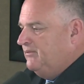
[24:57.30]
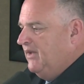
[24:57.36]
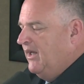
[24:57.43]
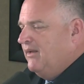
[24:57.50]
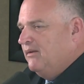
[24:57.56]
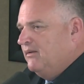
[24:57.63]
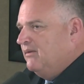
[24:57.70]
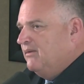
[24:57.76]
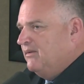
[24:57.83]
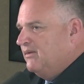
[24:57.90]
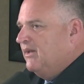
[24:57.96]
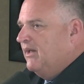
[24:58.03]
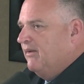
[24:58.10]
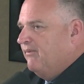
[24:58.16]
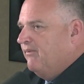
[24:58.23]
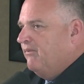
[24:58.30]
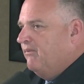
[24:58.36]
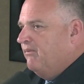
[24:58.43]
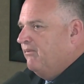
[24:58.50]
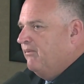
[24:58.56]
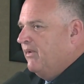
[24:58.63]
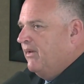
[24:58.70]
and see if
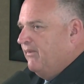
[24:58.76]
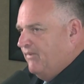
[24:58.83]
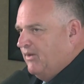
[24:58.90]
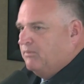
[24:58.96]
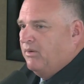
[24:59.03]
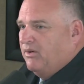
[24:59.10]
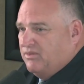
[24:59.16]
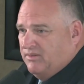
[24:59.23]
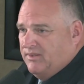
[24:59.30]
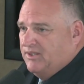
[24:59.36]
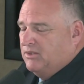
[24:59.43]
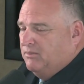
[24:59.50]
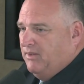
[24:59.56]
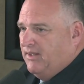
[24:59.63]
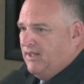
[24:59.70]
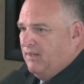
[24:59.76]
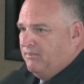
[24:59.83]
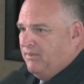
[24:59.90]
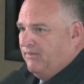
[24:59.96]
this person needs to be kept